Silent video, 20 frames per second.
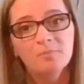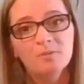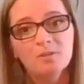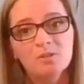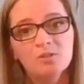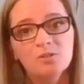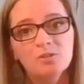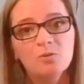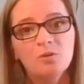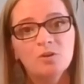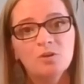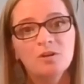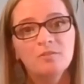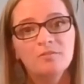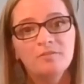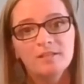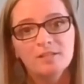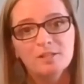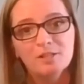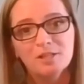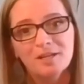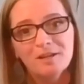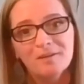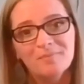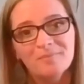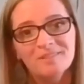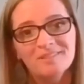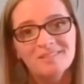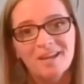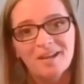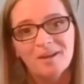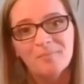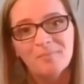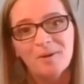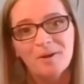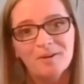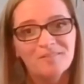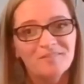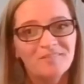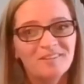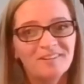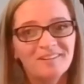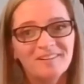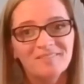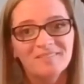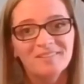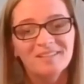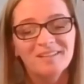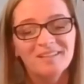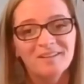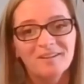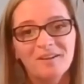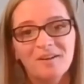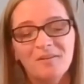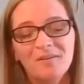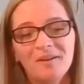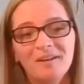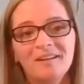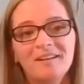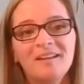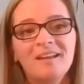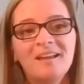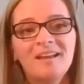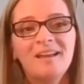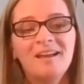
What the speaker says: up the store, finishing up the tech part of it enough to get it going.